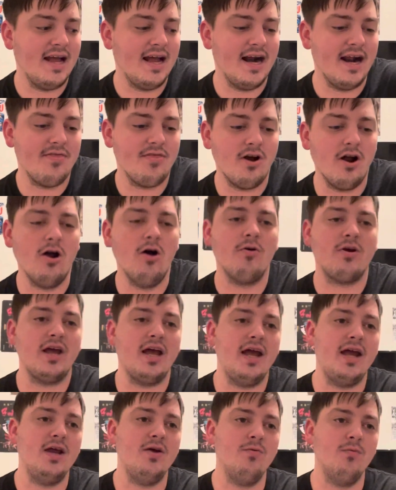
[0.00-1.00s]
thought,
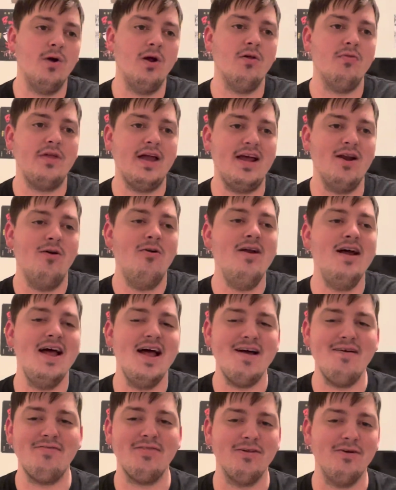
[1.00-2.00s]
okay, well, they don't
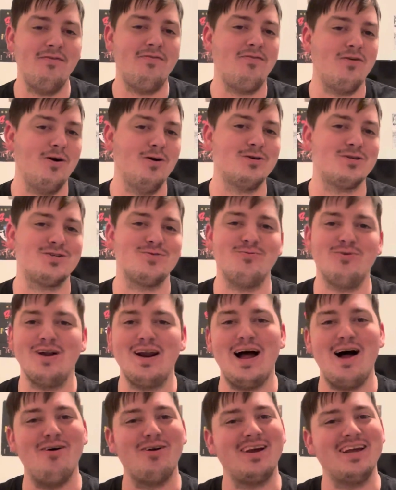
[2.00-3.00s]
have the first
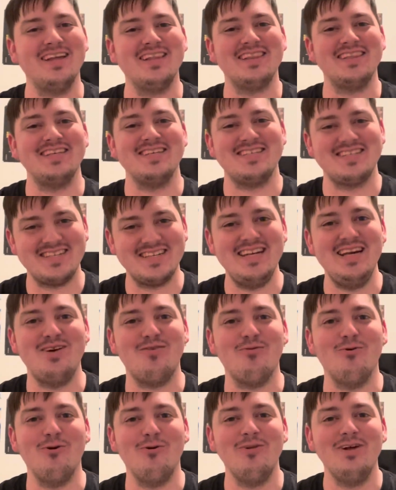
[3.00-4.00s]
one, I'll get the
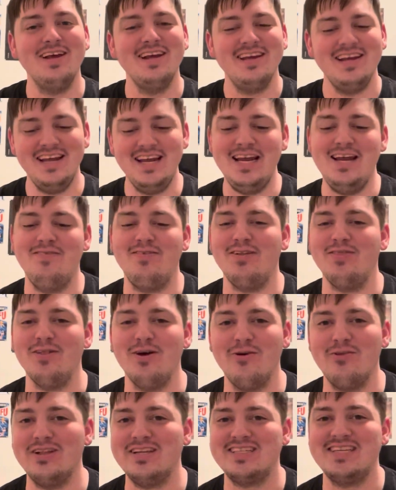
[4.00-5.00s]
sequel, even
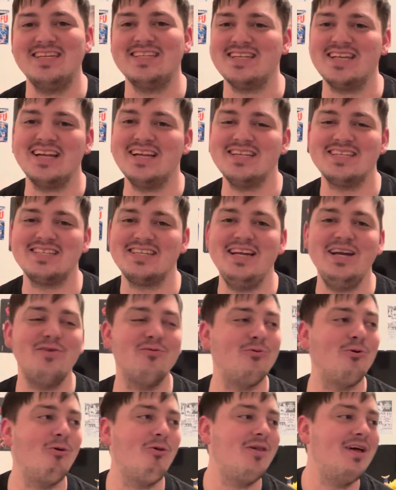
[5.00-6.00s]
though this isn't a
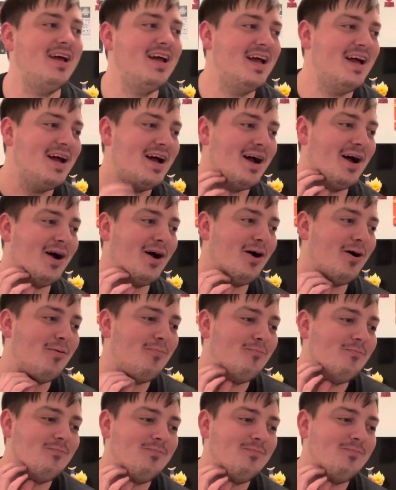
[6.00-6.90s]
sequel. But